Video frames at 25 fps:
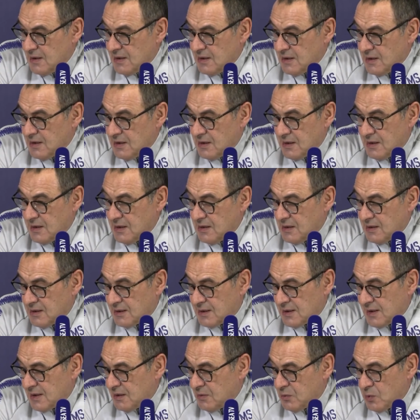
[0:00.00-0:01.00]

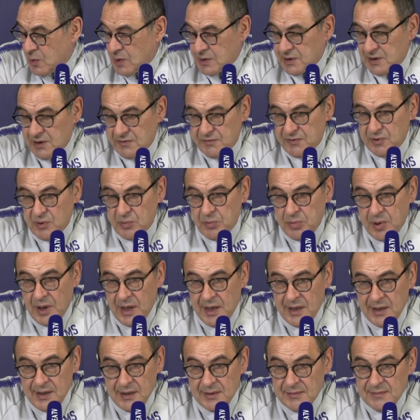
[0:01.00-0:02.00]
is a wonderful
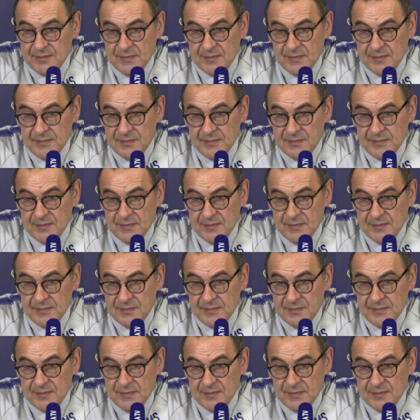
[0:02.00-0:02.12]
player